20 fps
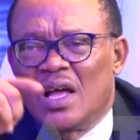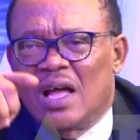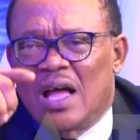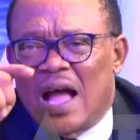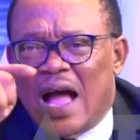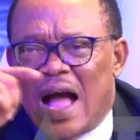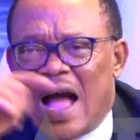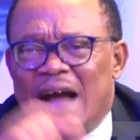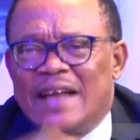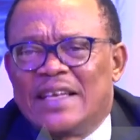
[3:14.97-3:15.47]

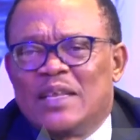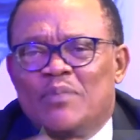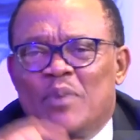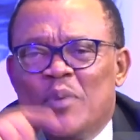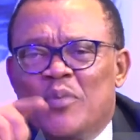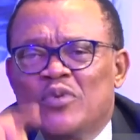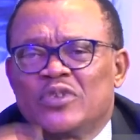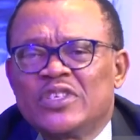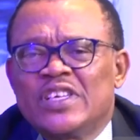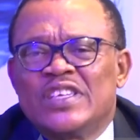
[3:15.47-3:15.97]
Are the
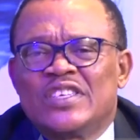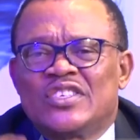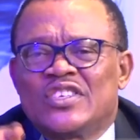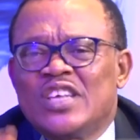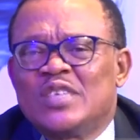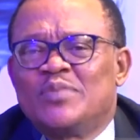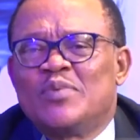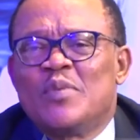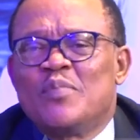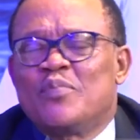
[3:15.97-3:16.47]
people's
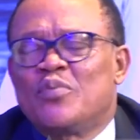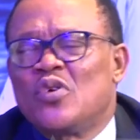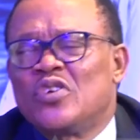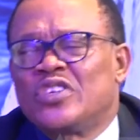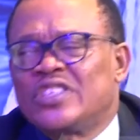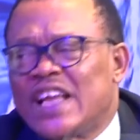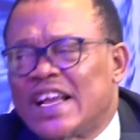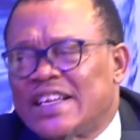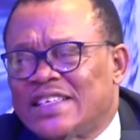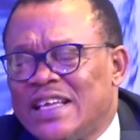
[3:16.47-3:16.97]
interests being
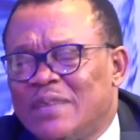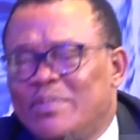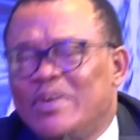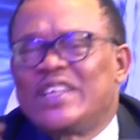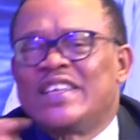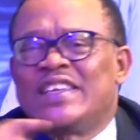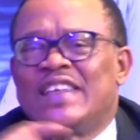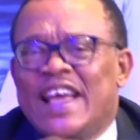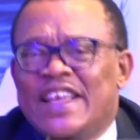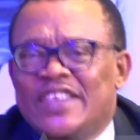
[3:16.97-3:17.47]
protected? But
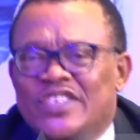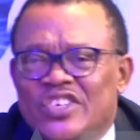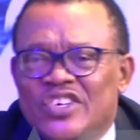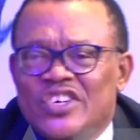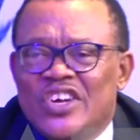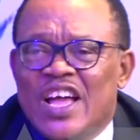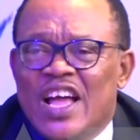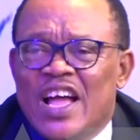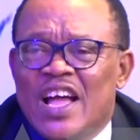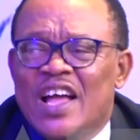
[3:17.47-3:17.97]
in
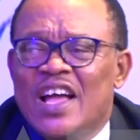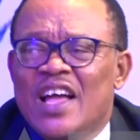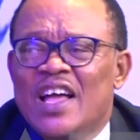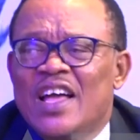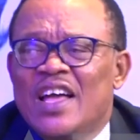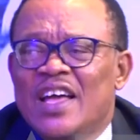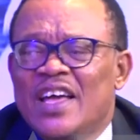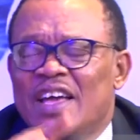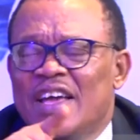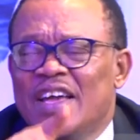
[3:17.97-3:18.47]
Nigeria,
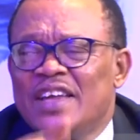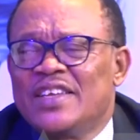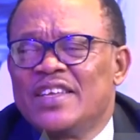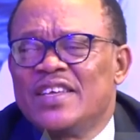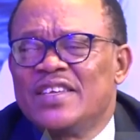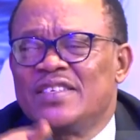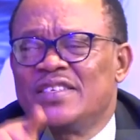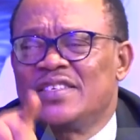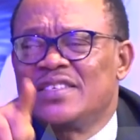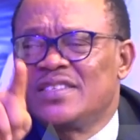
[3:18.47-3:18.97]
it
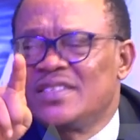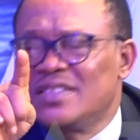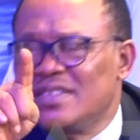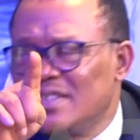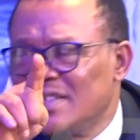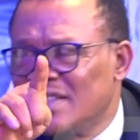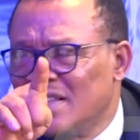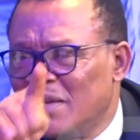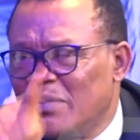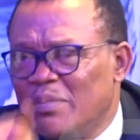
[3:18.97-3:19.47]
is
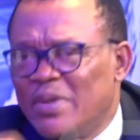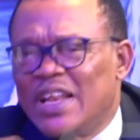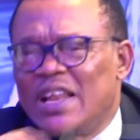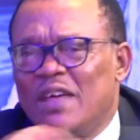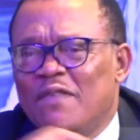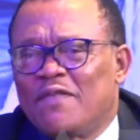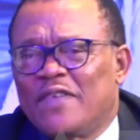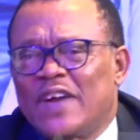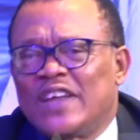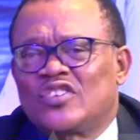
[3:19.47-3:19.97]
belly
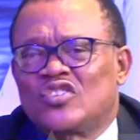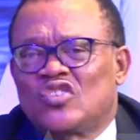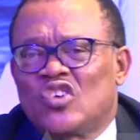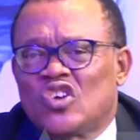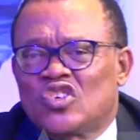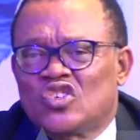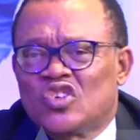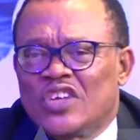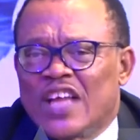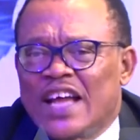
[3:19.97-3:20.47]

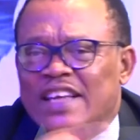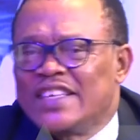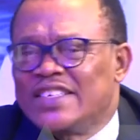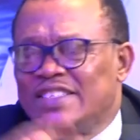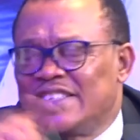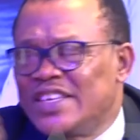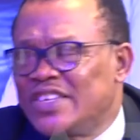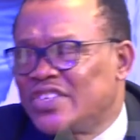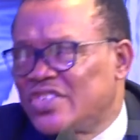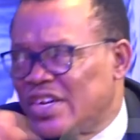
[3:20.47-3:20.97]
infrastructure. That is the
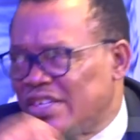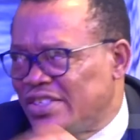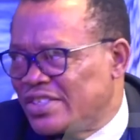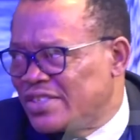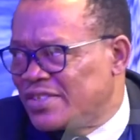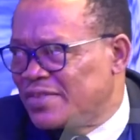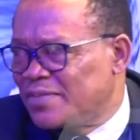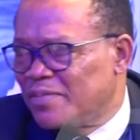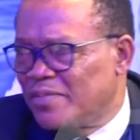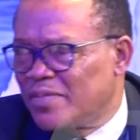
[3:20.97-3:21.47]
interest.
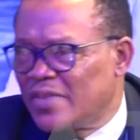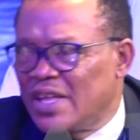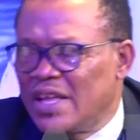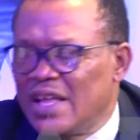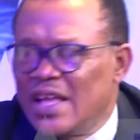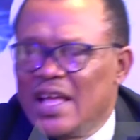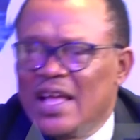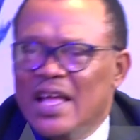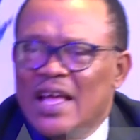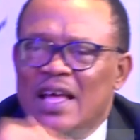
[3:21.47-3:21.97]

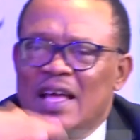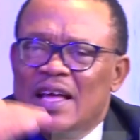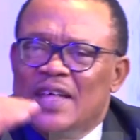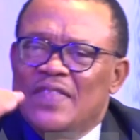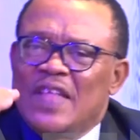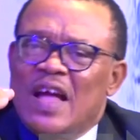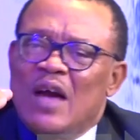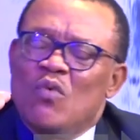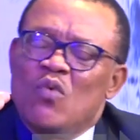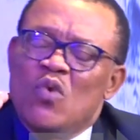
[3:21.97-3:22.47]

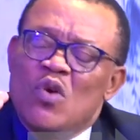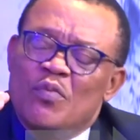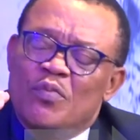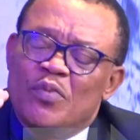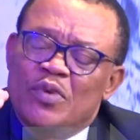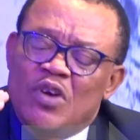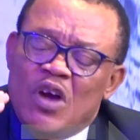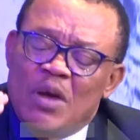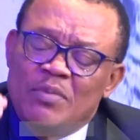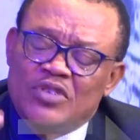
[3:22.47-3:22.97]
Now, we've
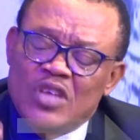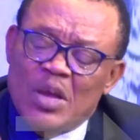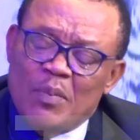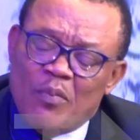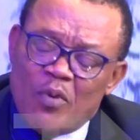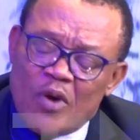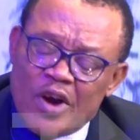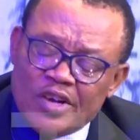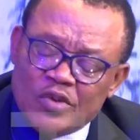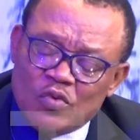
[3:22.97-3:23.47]
come to a
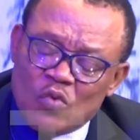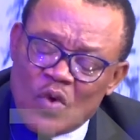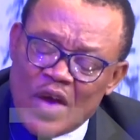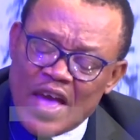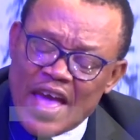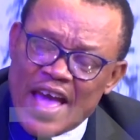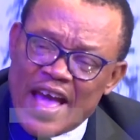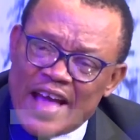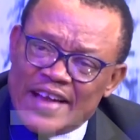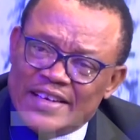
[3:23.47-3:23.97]
point
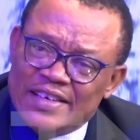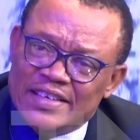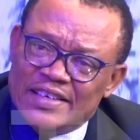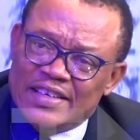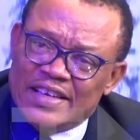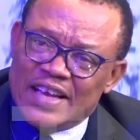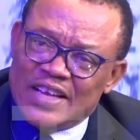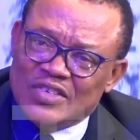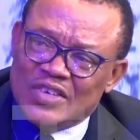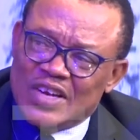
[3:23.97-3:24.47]
where the
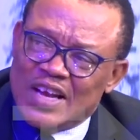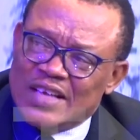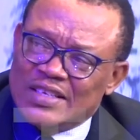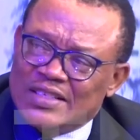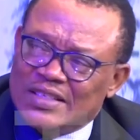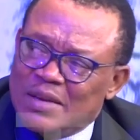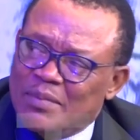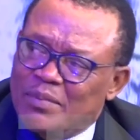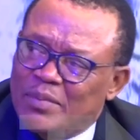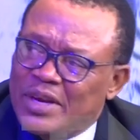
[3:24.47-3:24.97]
National
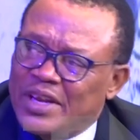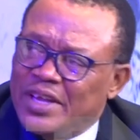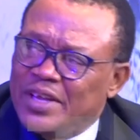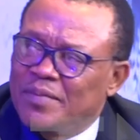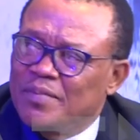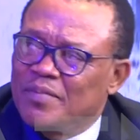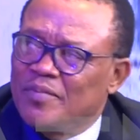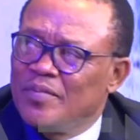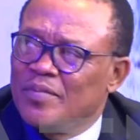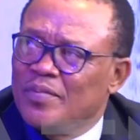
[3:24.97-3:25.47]
Assembly,
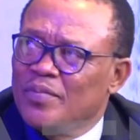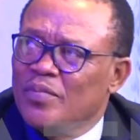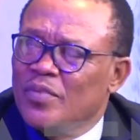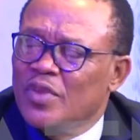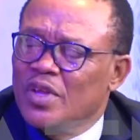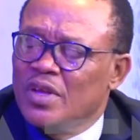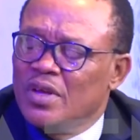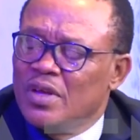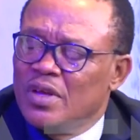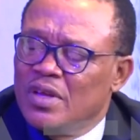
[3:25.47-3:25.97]

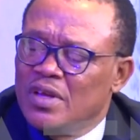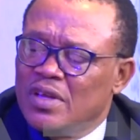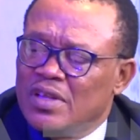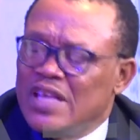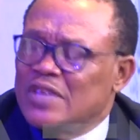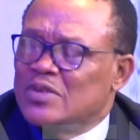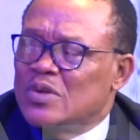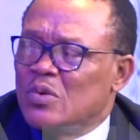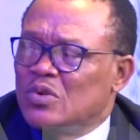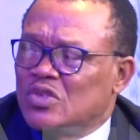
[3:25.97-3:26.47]

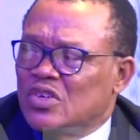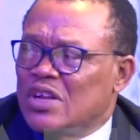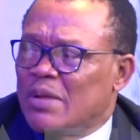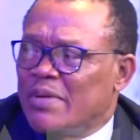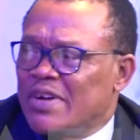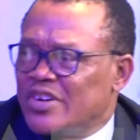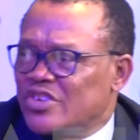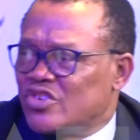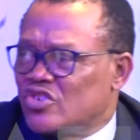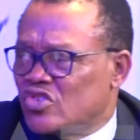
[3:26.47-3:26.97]
that's what we're talking about,
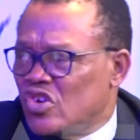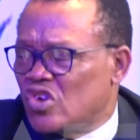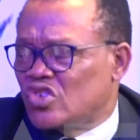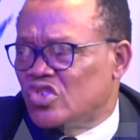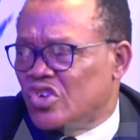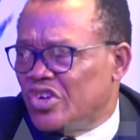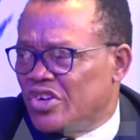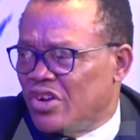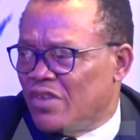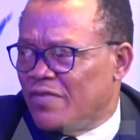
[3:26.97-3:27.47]

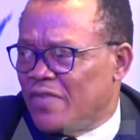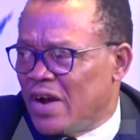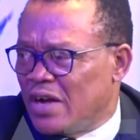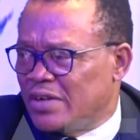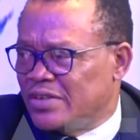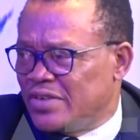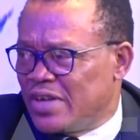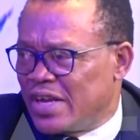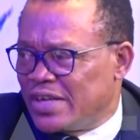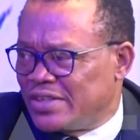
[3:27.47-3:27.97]
restructuring of our
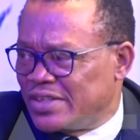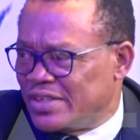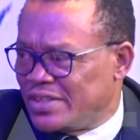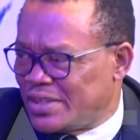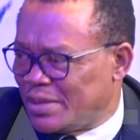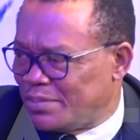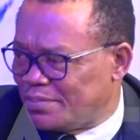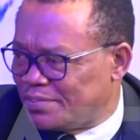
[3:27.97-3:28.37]
system.